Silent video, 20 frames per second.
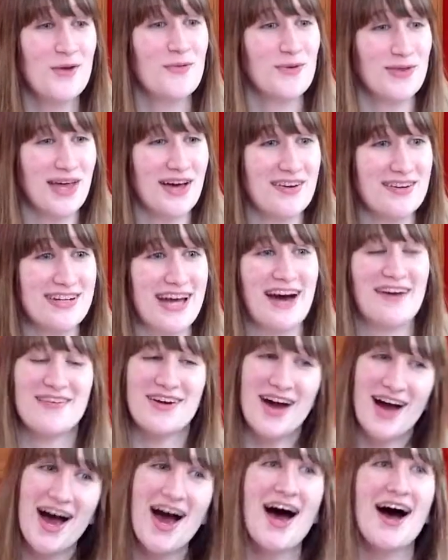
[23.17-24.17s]
Without a doubt.
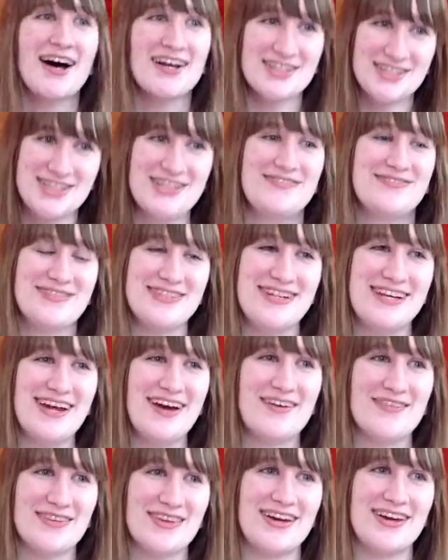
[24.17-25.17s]
Shifty
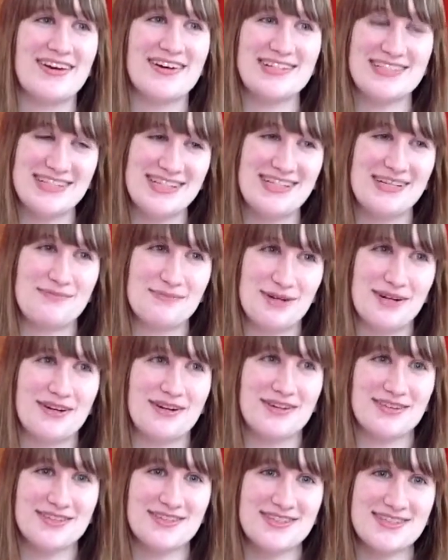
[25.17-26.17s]
over there is eating
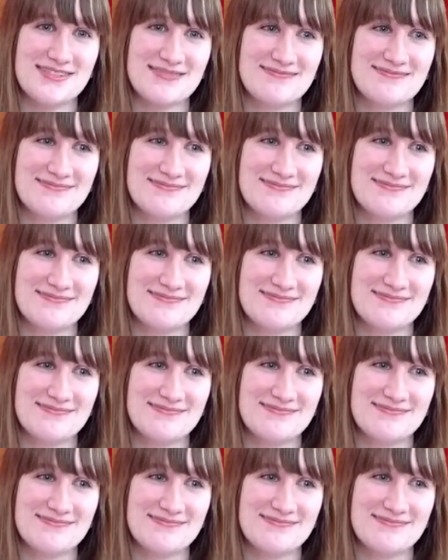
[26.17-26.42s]
Pringles.